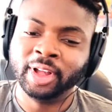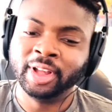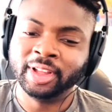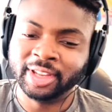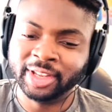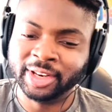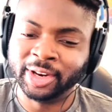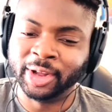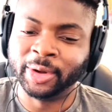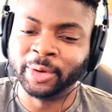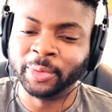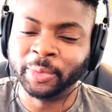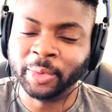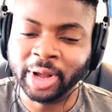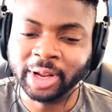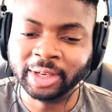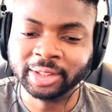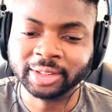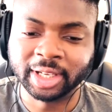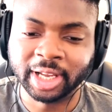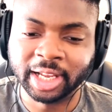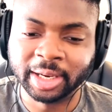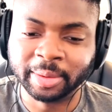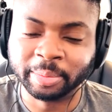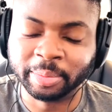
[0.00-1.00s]
You know, well
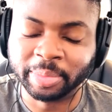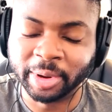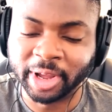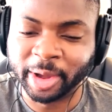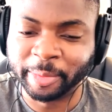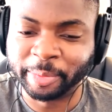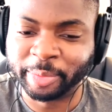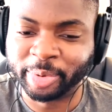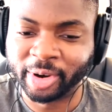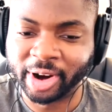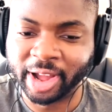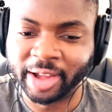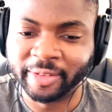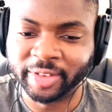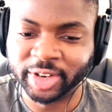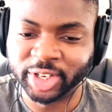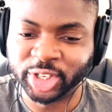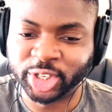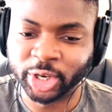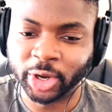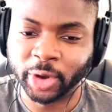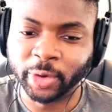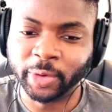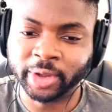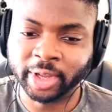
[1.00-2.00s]
done, Private
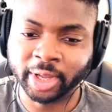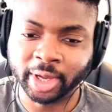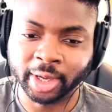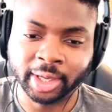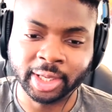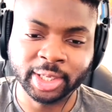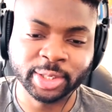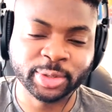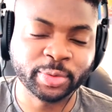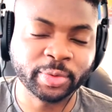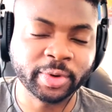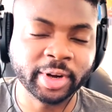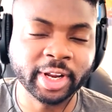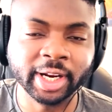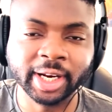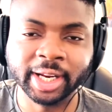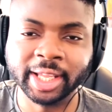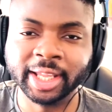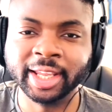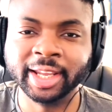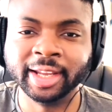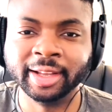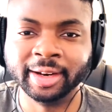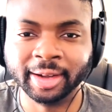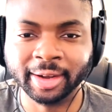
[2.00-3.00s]
Joker. He's
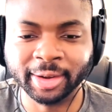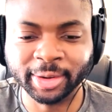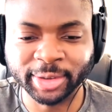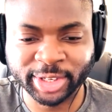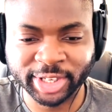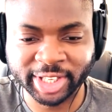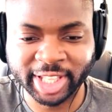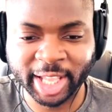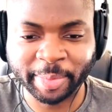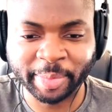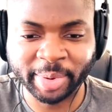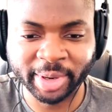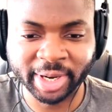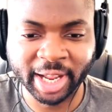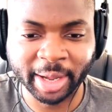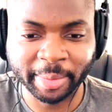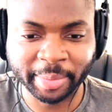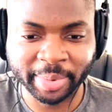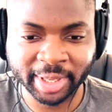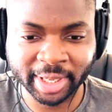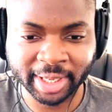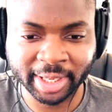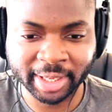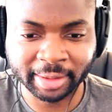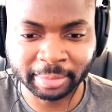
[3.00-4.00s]
really, you know, stepping up
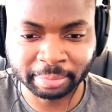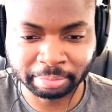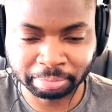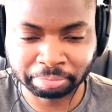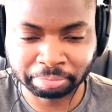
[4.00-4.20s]
here.